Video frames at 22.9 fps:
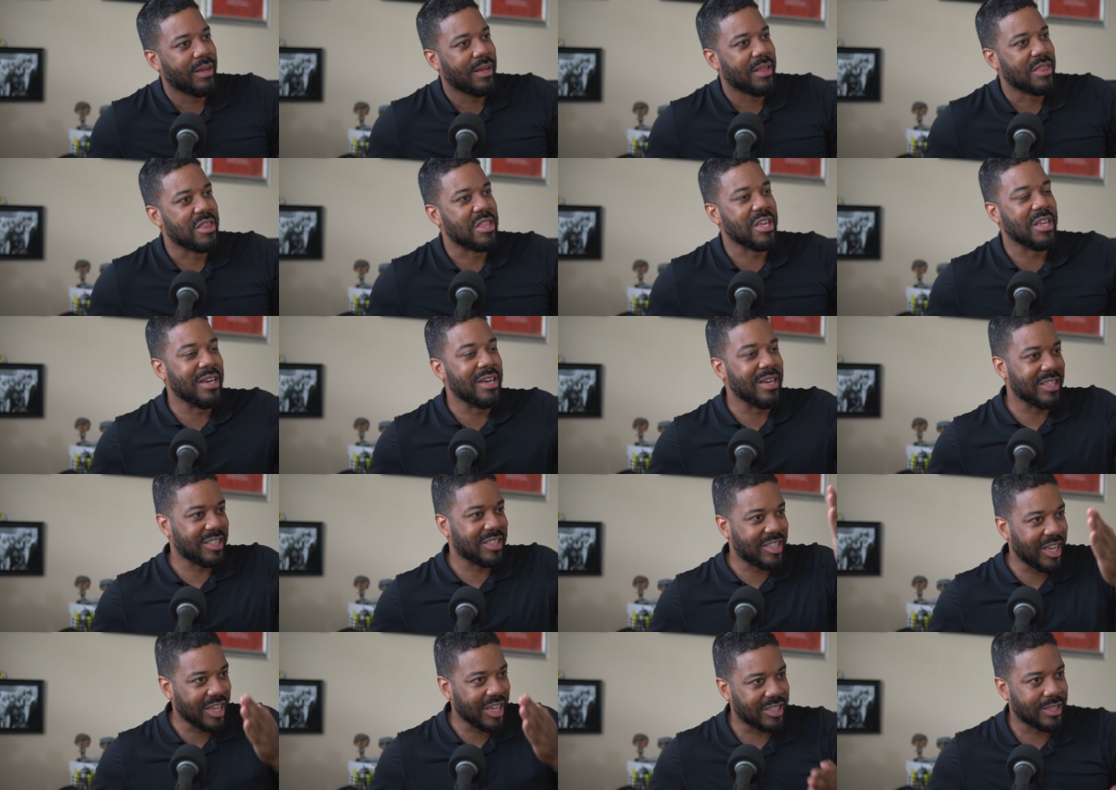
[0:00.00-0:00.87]
the
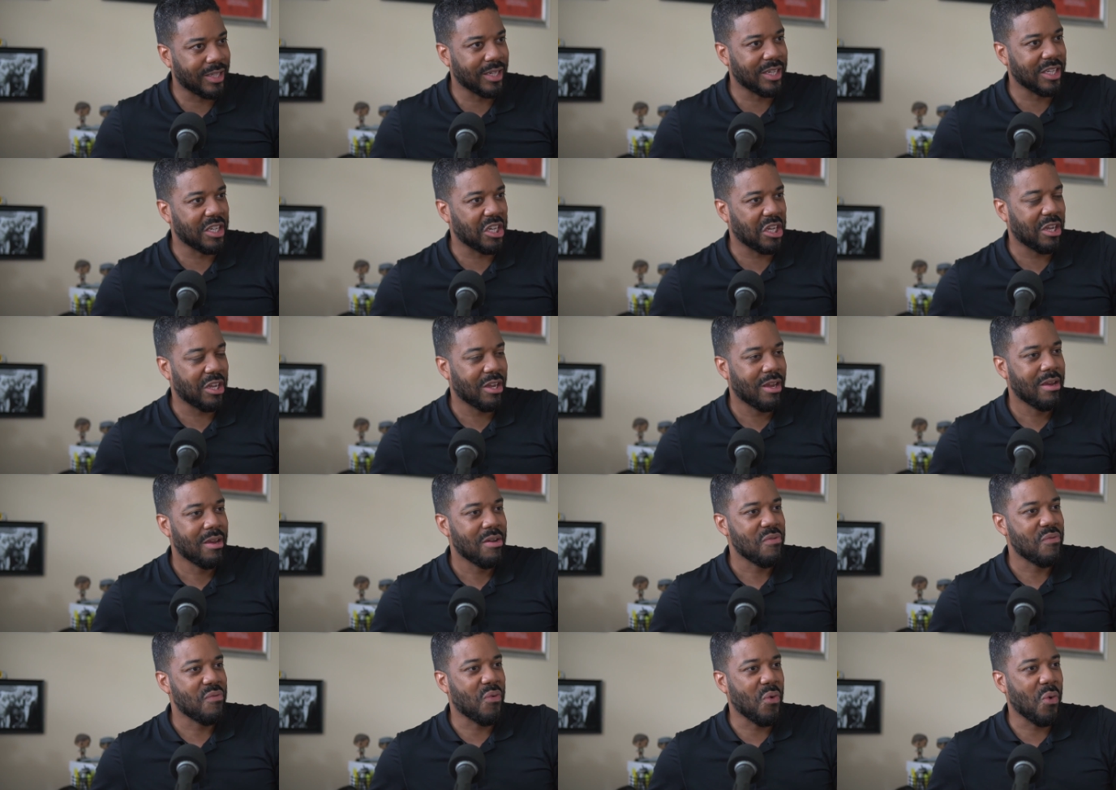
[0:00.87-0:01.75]
necessity
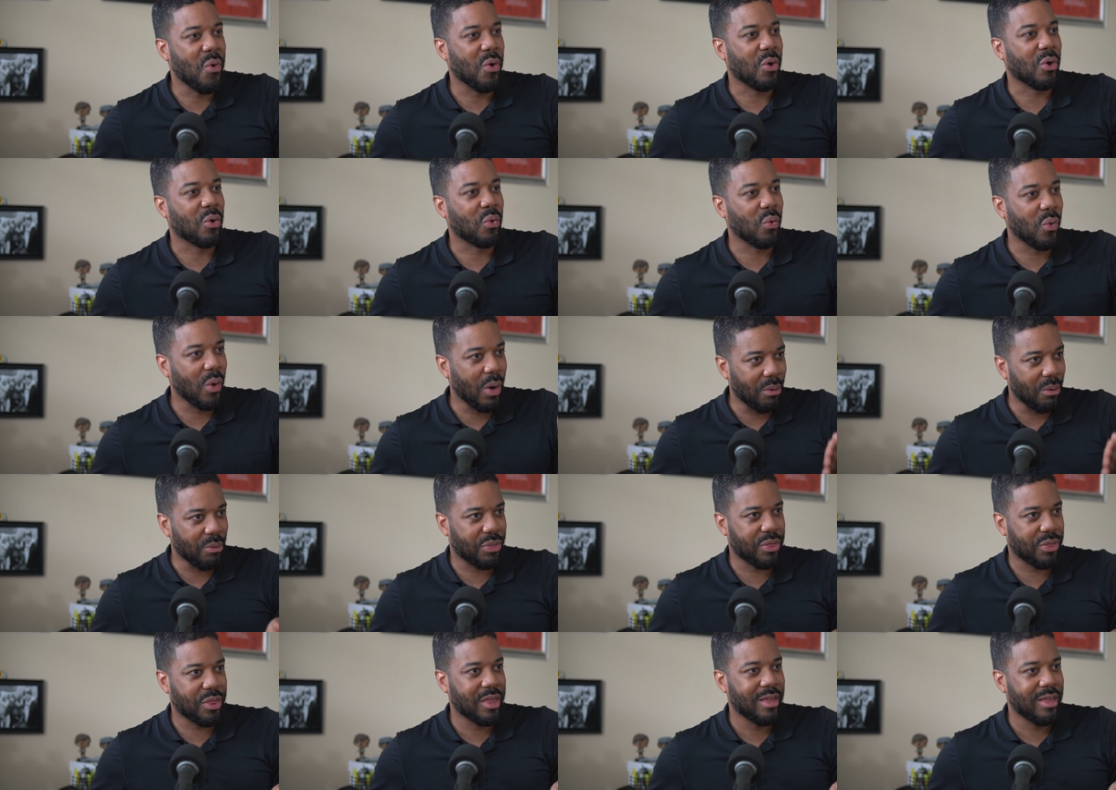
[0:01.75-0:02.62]
for
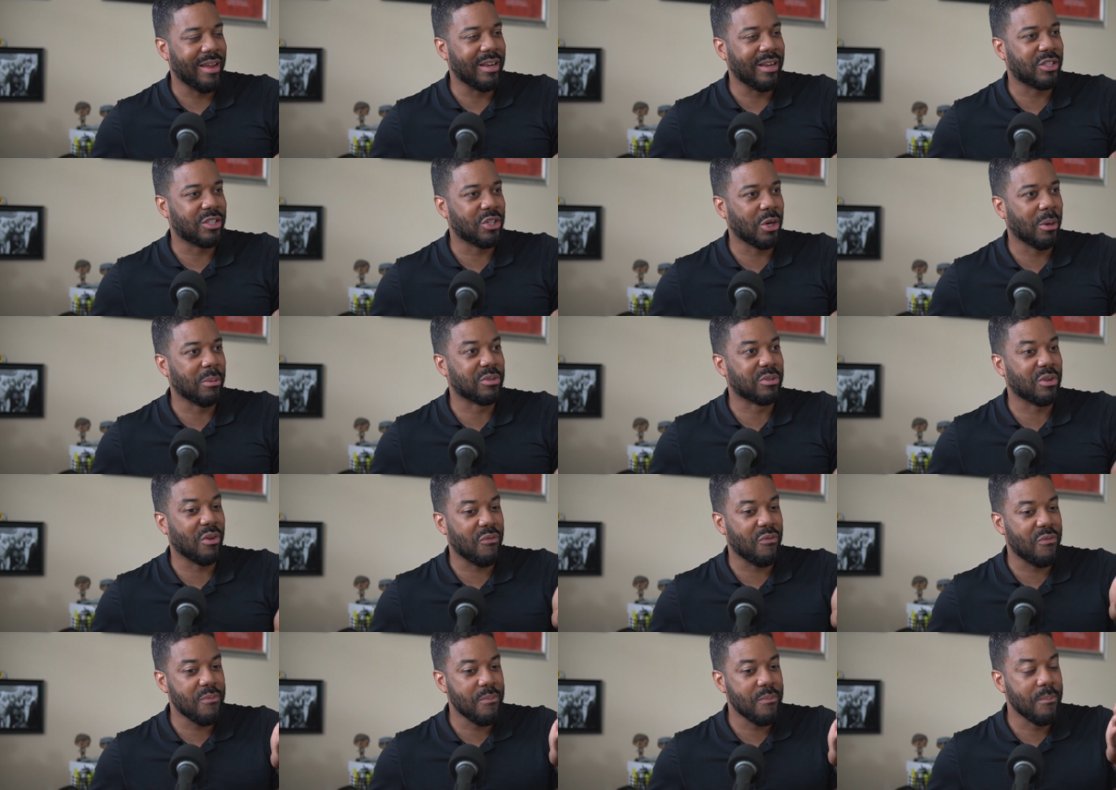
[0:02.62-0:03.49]
growth in terms
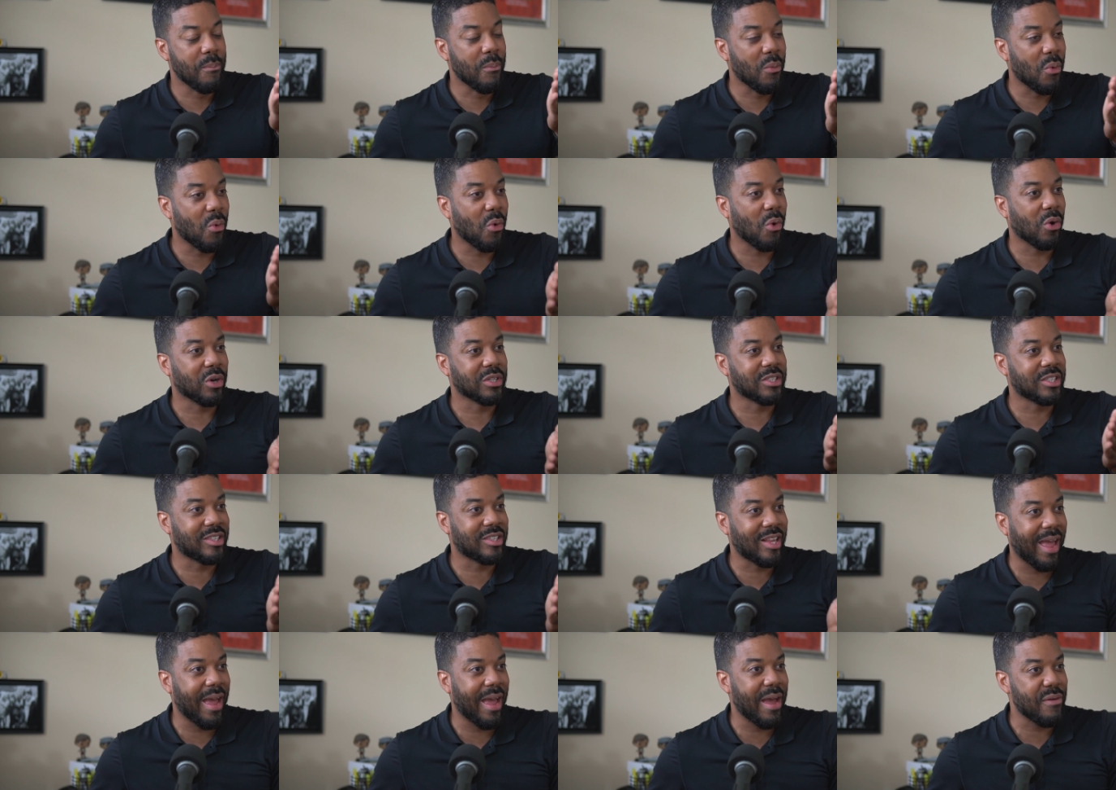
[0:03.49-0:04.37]
of more
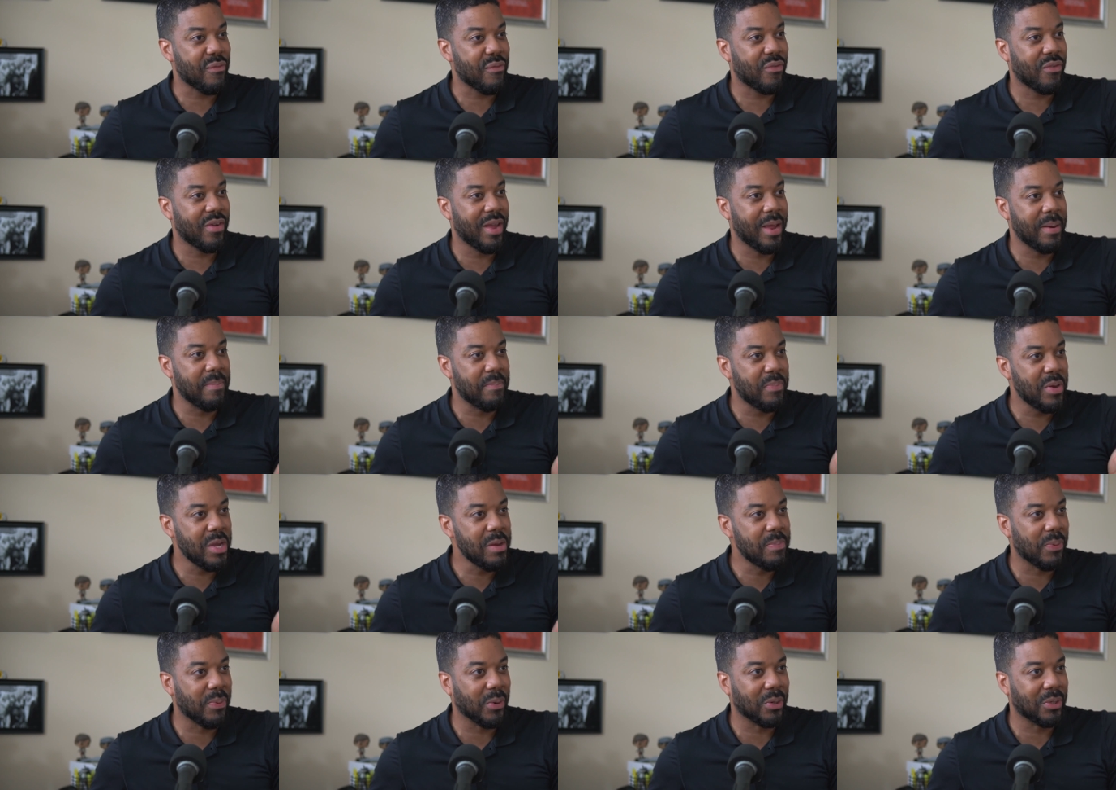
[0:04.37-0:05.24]
staff and
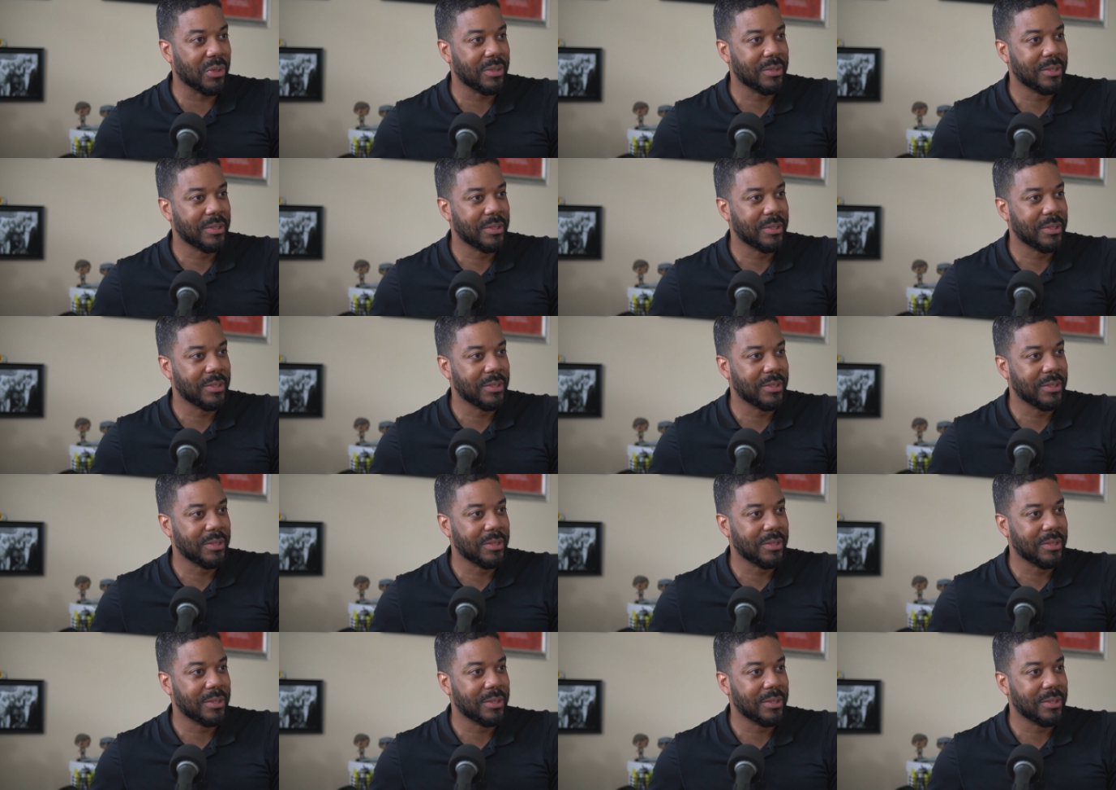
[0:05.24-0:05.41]
people,